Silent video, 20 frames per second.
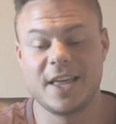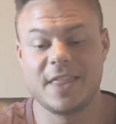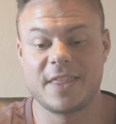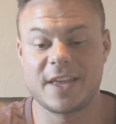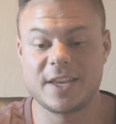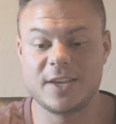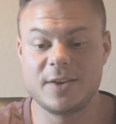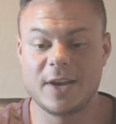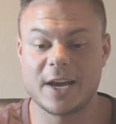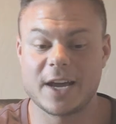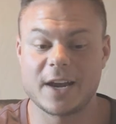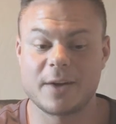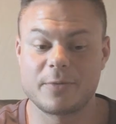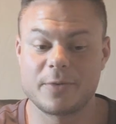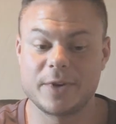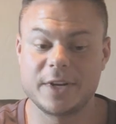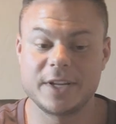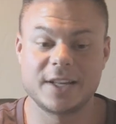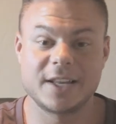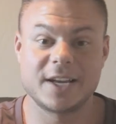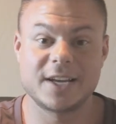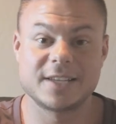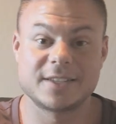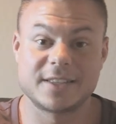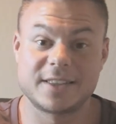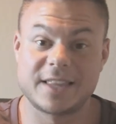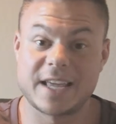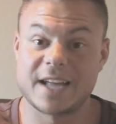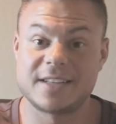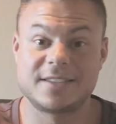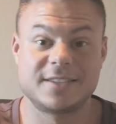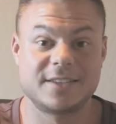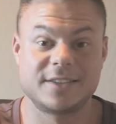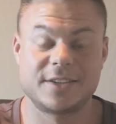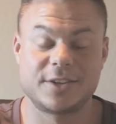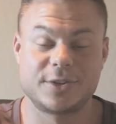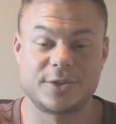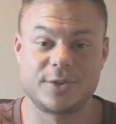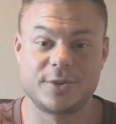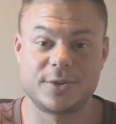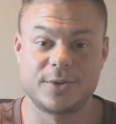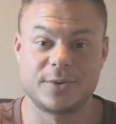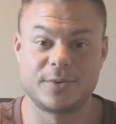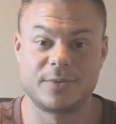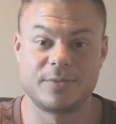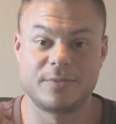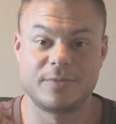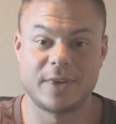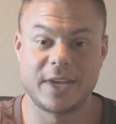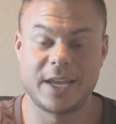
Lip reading: that you got to realize that that's in there too.